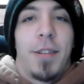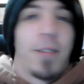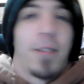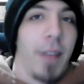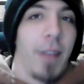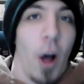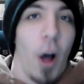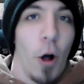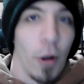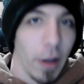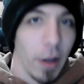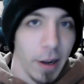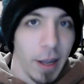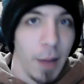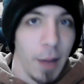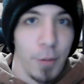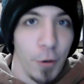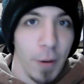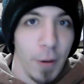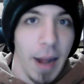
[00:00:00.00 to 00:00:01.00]
all gonna
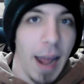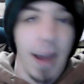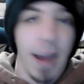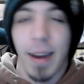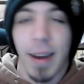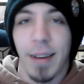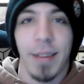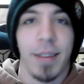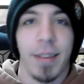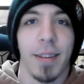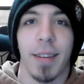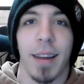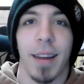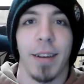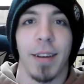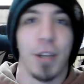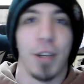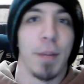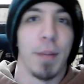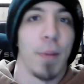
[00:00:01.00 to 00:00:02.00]
come to an end, and he's just
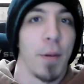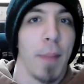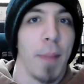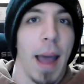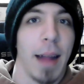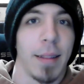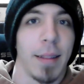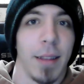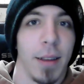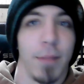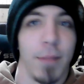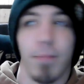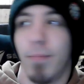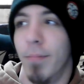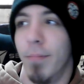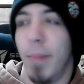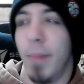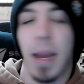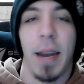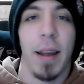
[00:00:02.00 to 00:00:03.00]
gonna ship her back to
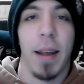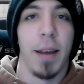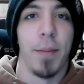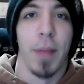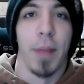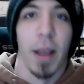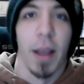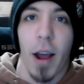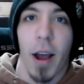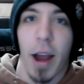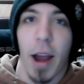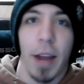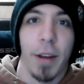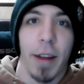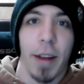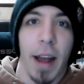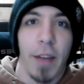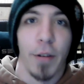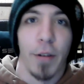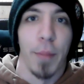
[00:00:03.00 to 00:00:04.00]
Mina and be like, alright, you
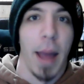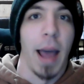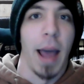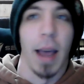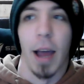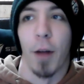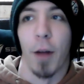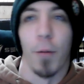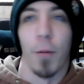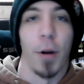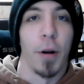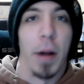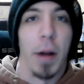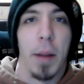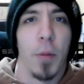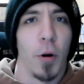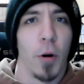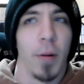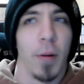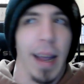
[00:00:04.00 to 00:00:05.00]
can have her back, I don't want her
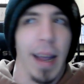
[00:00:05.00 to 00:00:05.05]
anymore,